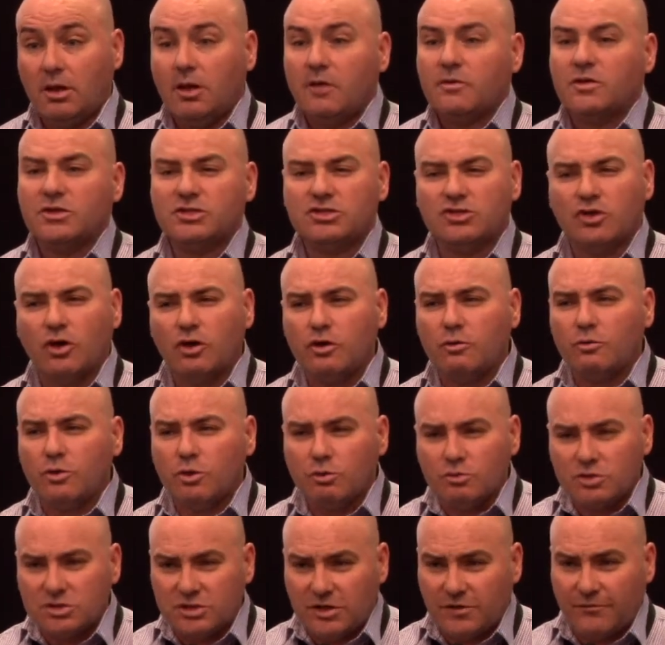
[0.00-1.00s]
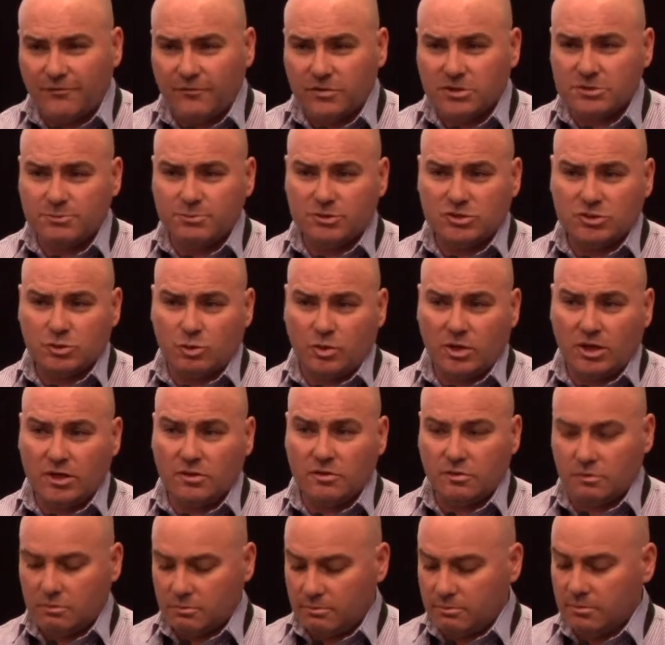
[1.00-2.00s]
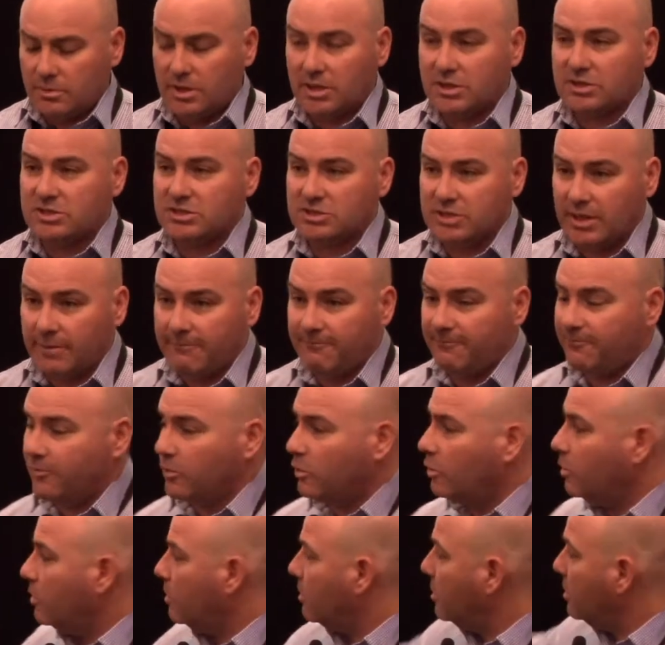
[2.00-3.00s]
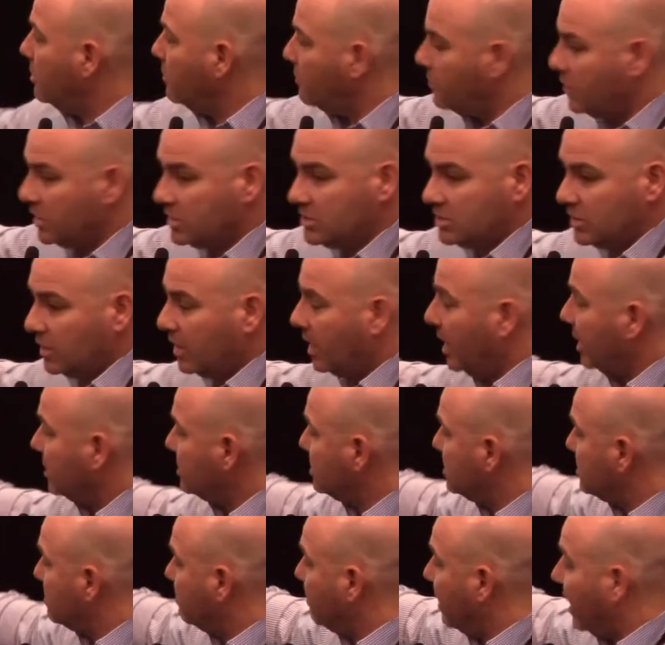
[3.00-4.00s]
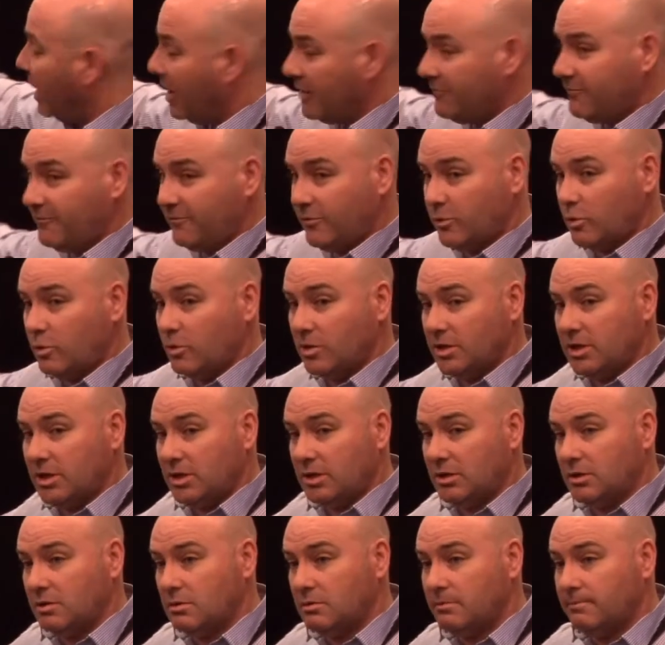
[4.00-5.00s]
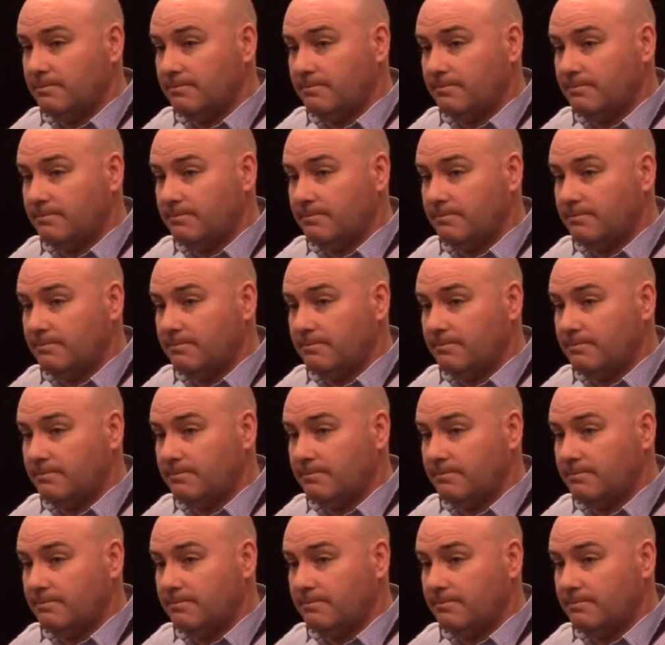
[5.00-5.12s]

There's no real difference between them except for this last part 4 here.